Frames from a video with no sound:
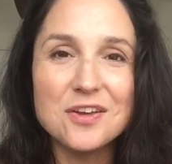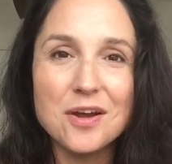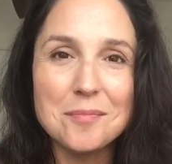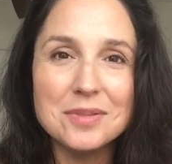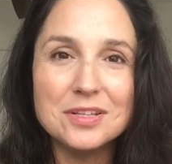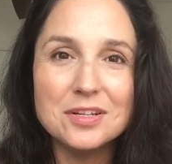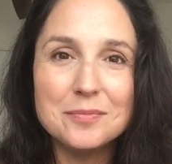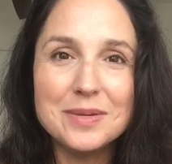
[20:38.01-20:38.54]
I'm
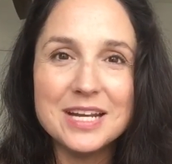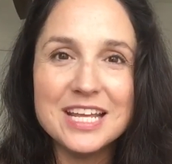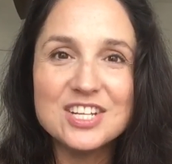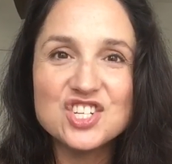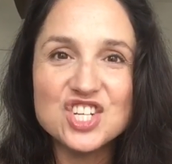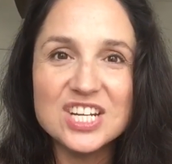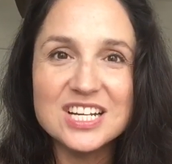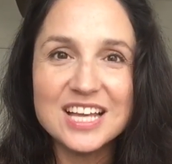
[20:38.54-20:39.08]
a little bit
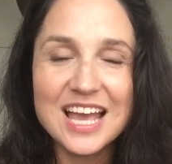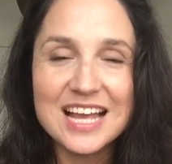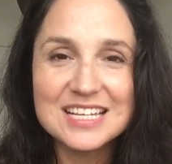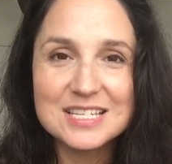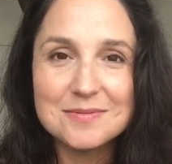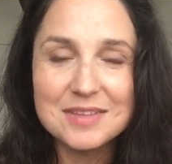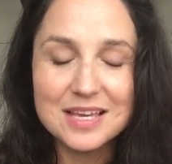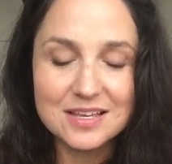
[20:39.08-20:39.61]
itchy to cast
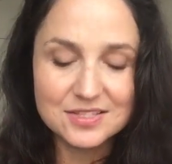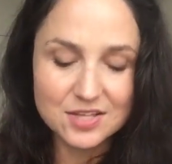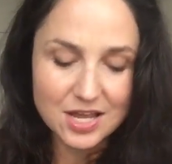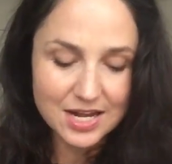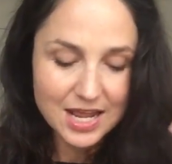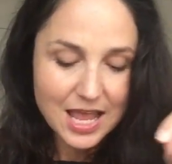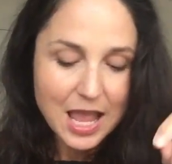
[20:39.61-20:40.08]
something else on,